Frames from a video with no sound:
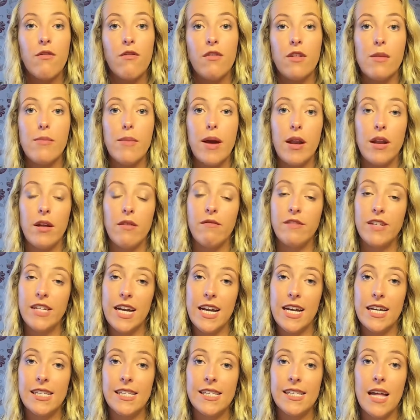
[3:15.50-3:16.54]
for the amount of
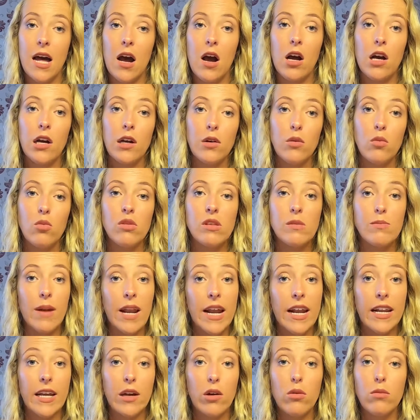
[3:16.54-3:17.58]
days that I was
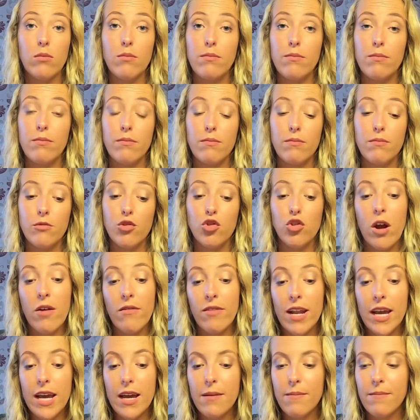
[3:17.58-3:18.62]
planning on
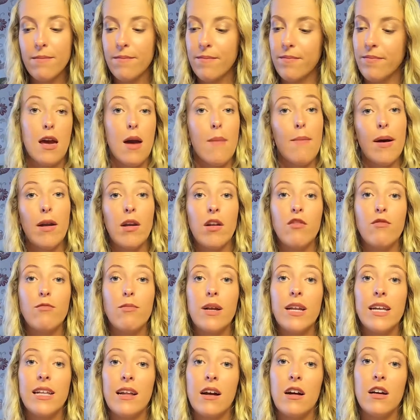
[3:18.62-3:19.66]
travelling. The amount of
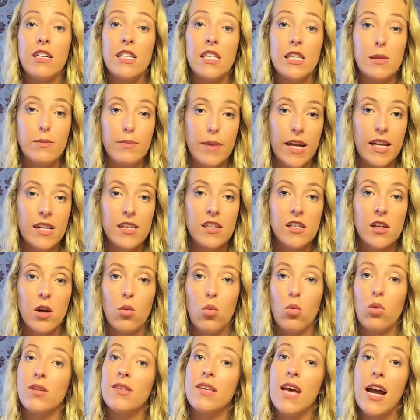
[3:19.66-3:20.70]
money that I spent
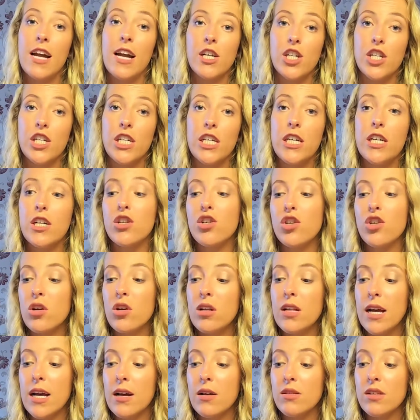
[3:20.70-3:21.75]
was actually
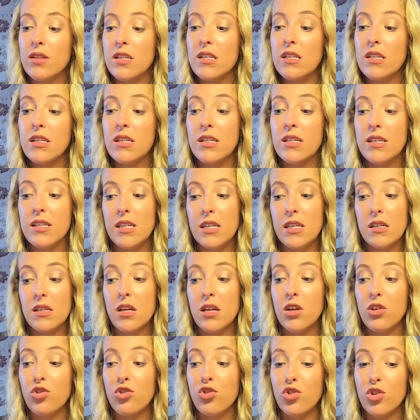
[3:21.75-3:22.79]

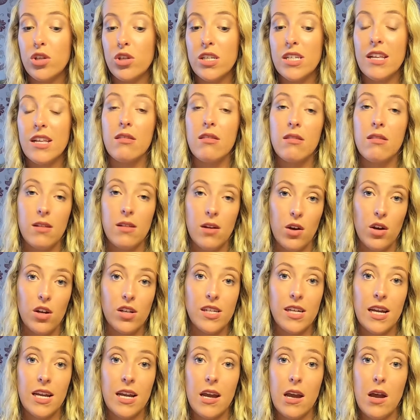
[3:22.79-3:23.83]

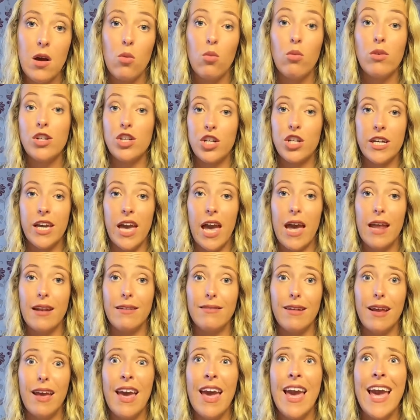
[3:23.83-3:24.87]
£2,630, which
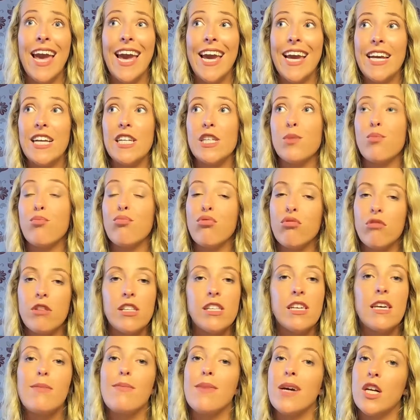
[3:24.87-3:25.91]
again is
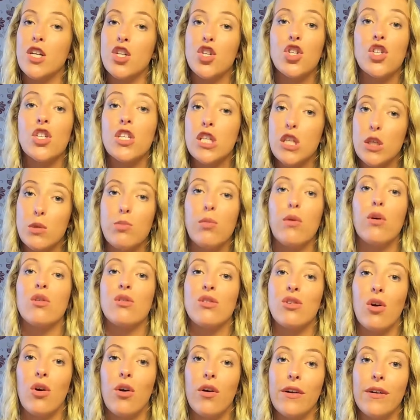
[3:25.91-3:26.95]
pretty much spot
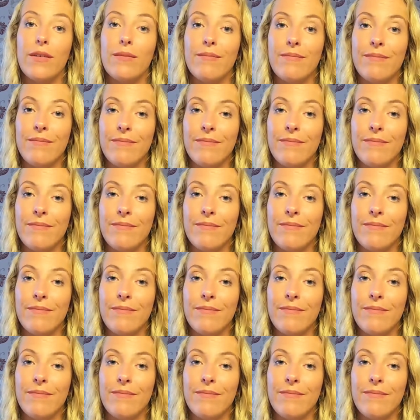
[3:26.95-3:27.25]
on.